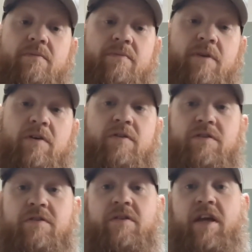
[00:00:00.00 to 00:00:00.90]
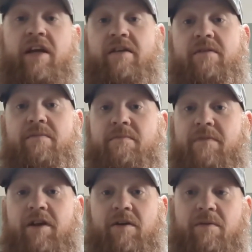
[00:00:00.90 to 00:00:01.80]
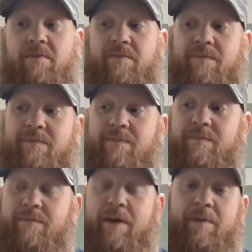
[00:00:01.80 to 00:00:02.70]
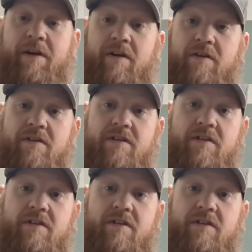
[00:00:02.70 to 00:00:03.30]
those that, you know, maybe aren't